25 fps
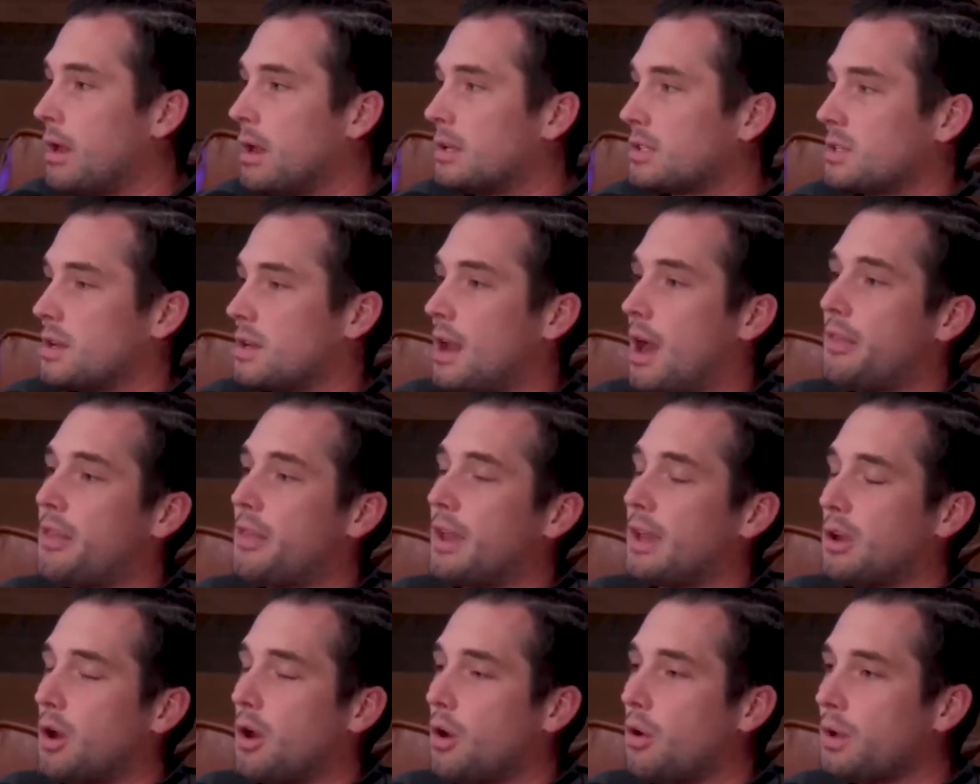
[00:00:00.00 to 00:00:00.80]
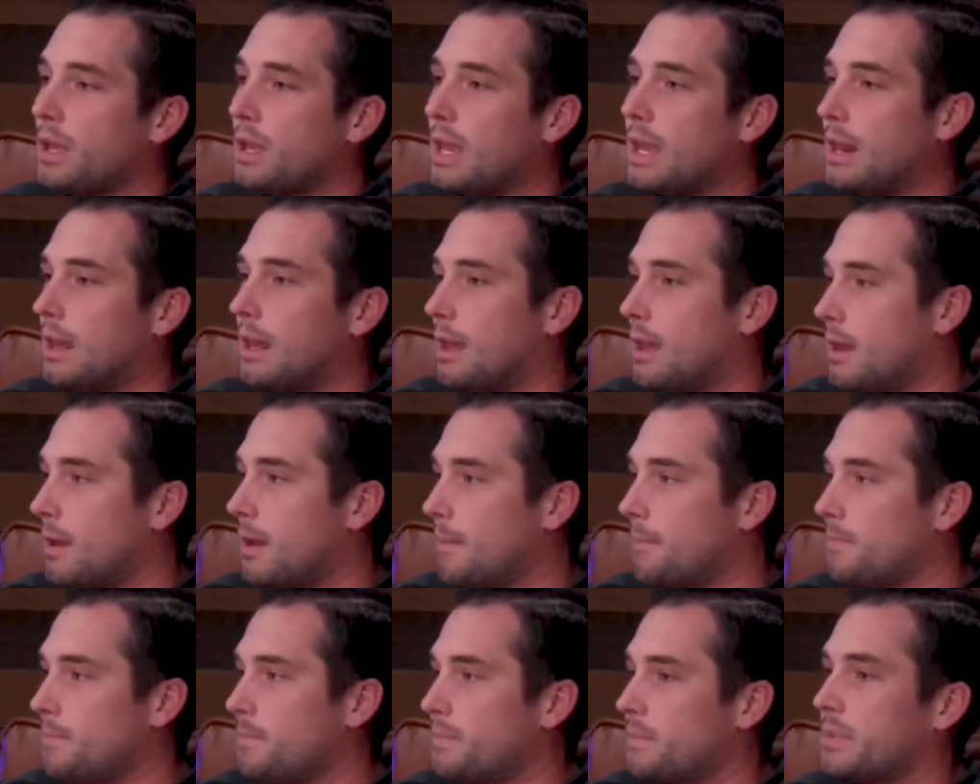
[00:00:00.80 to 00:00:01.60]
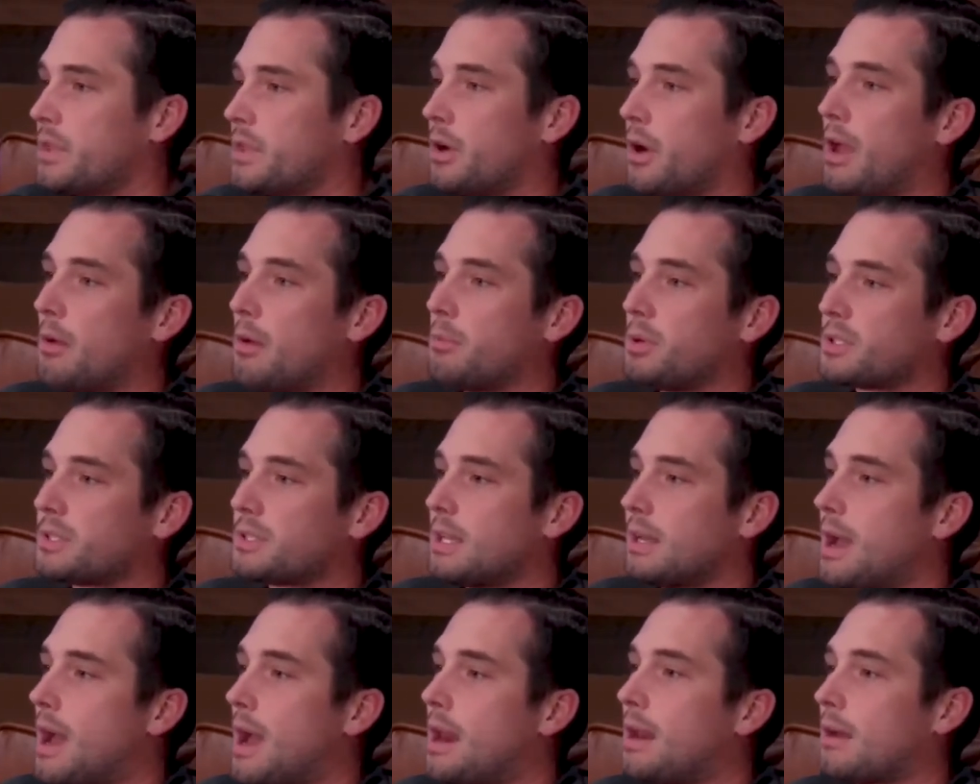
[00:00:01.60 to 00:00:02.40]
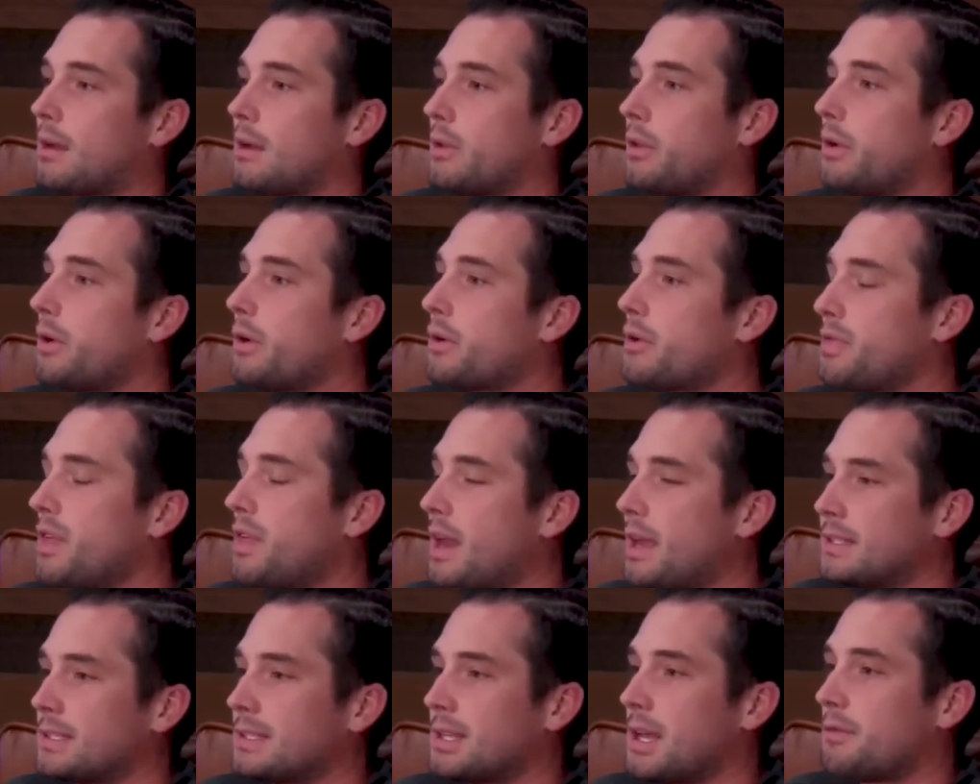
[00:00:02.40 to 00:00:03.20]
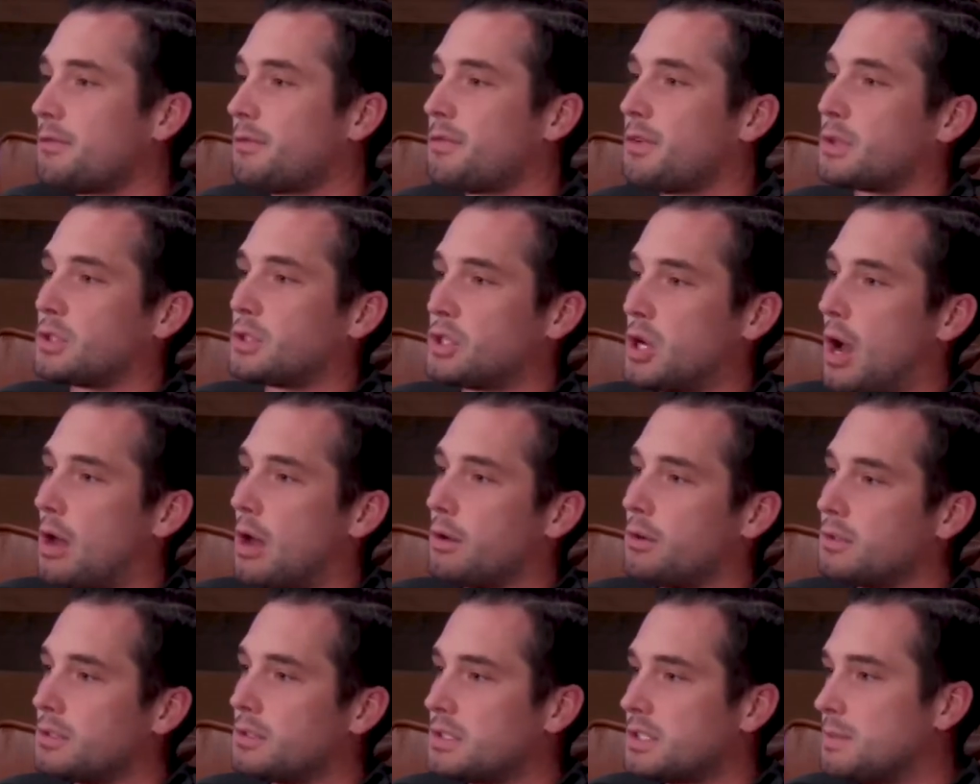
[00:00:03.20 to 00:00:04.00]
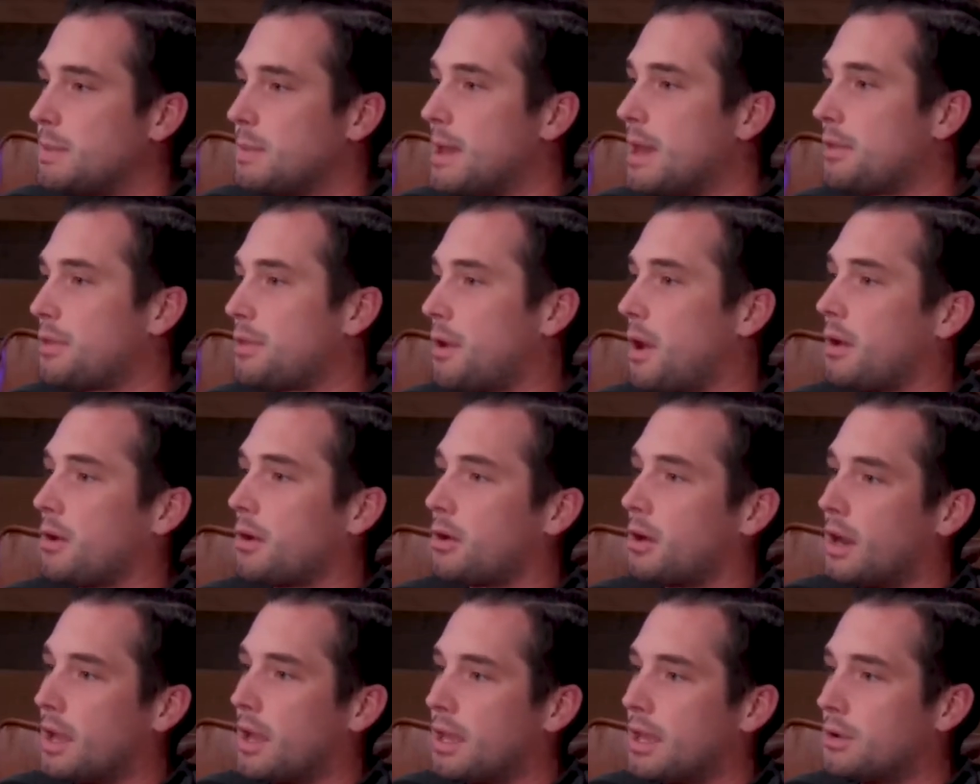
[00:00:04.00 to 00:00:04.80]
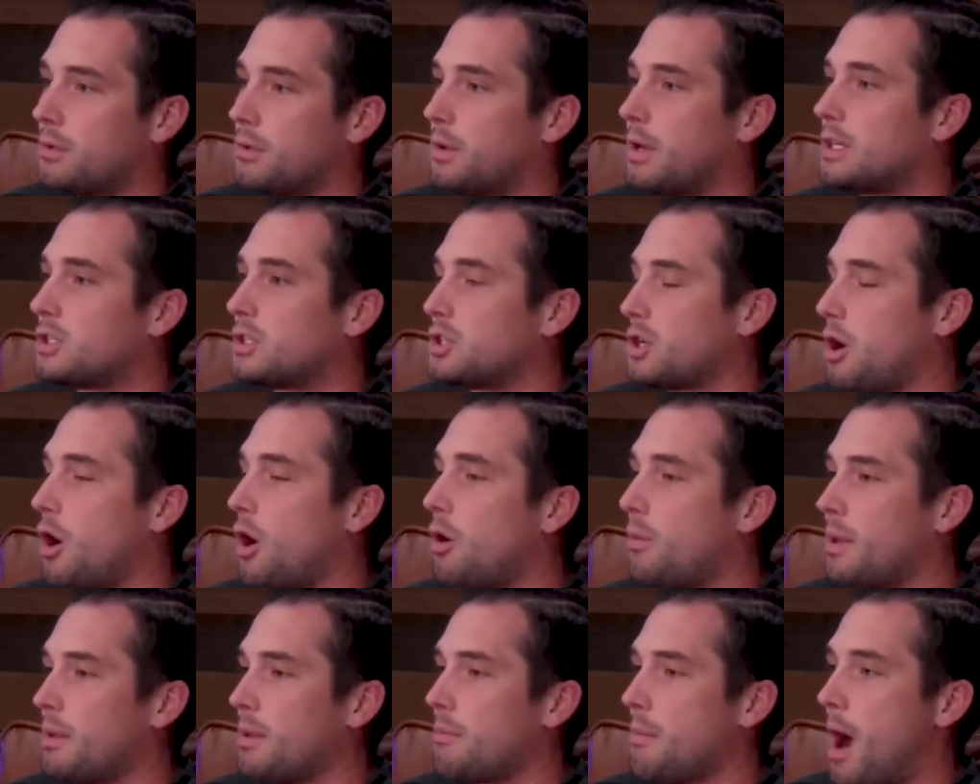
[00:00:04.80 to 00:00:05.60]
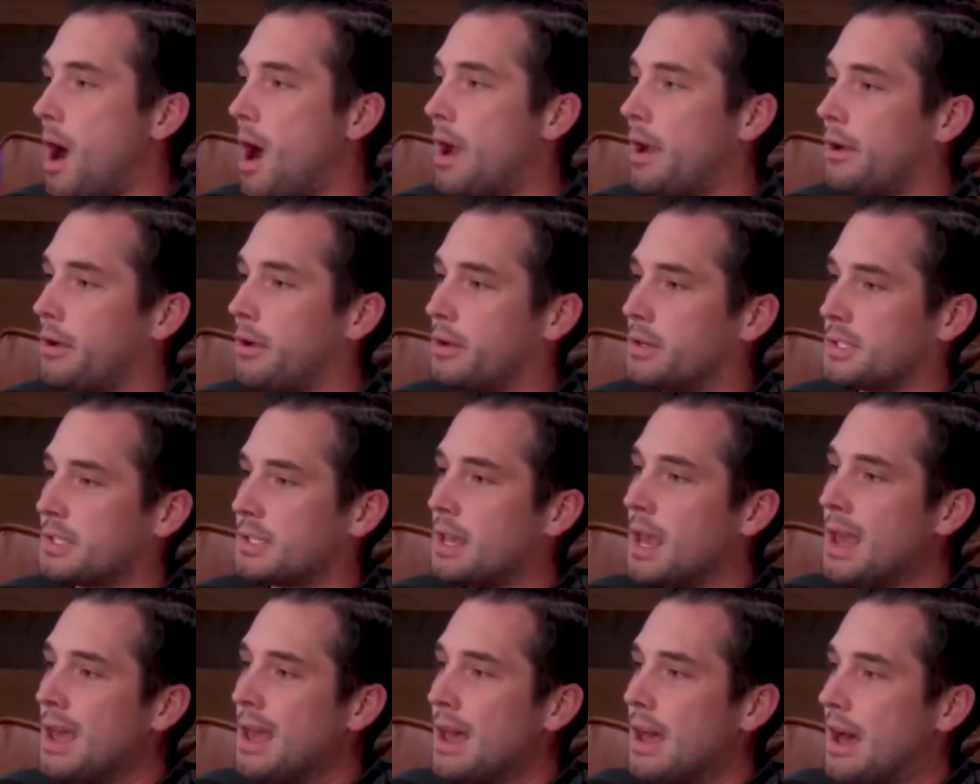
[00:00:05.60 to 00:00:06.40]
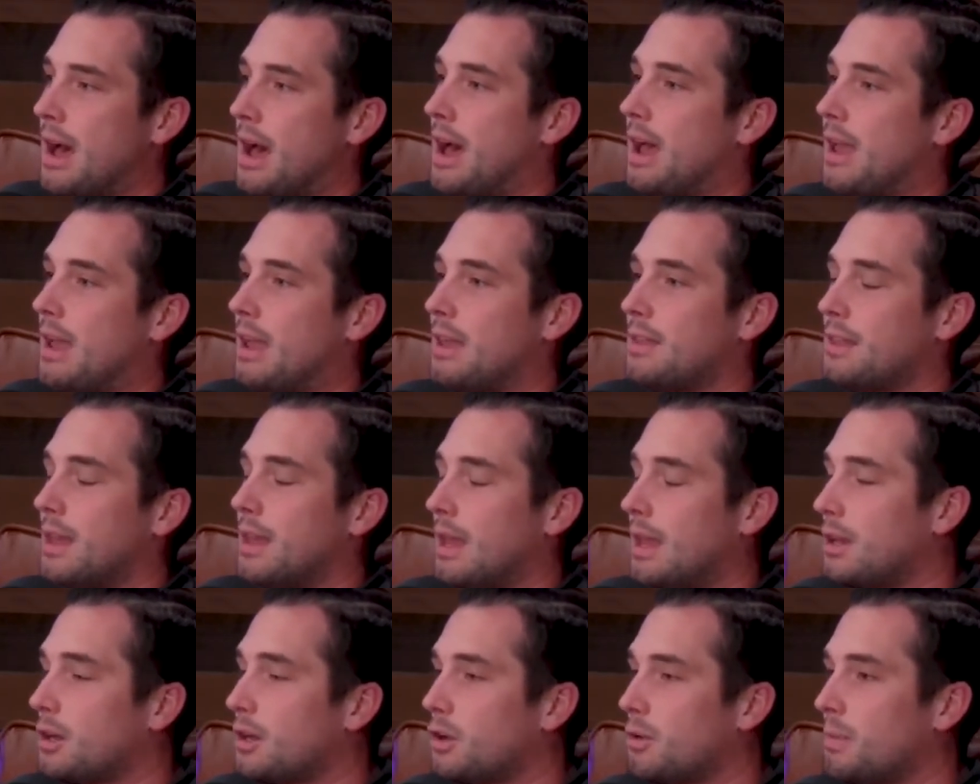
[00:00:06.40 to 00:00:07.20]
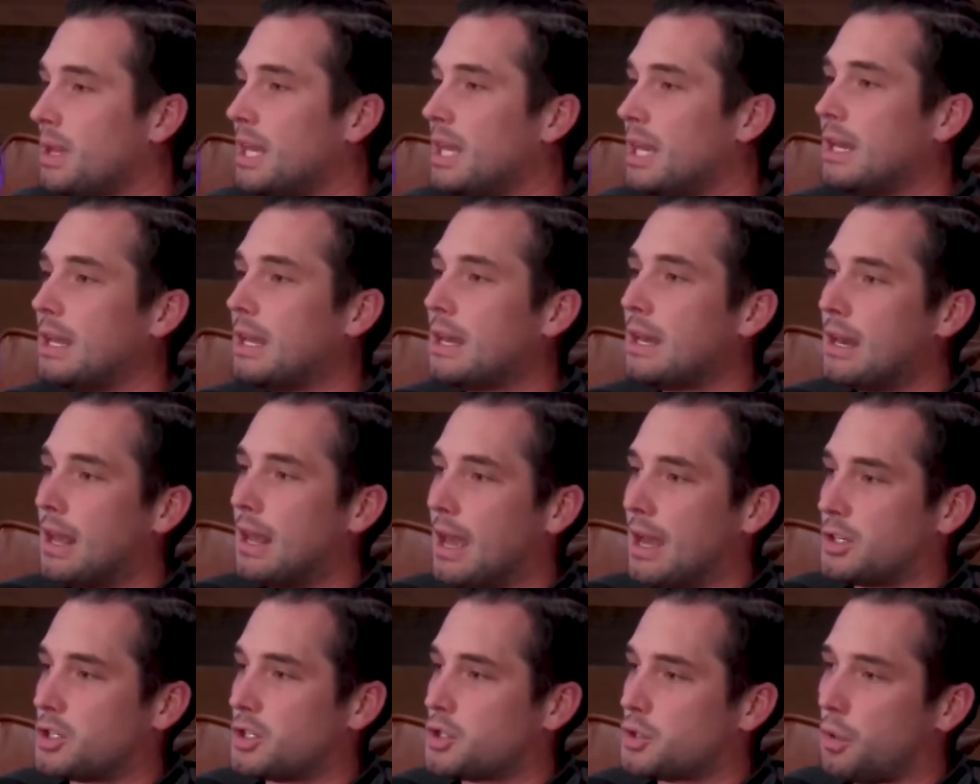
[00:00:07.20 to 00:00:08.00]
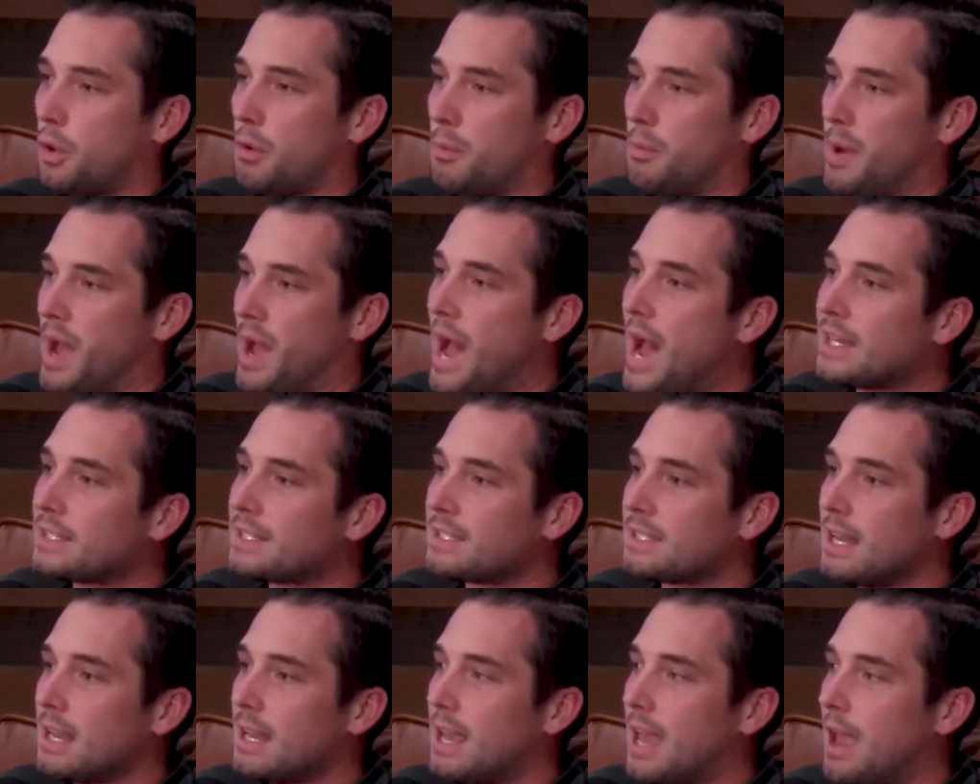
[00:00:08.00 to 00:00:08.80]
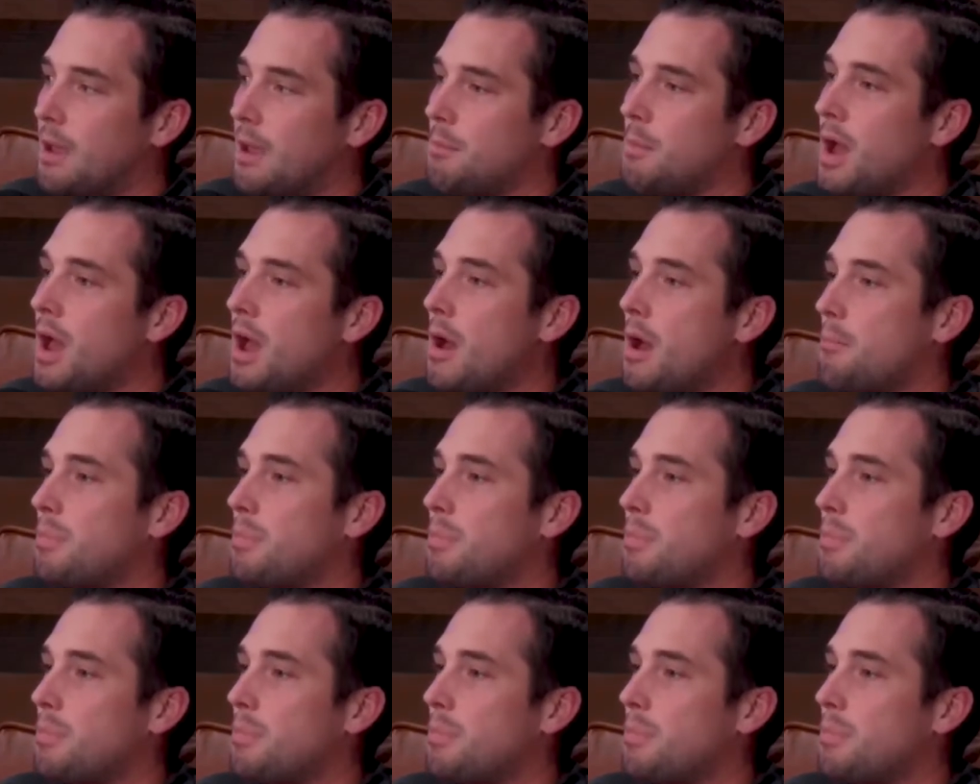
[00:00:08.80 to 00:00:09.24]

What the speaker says: So now they go get him. They're able to kind of clear things up for Jonnu Smith, Hunter Henry, Jacoby Myers in the intermediate and short passing game,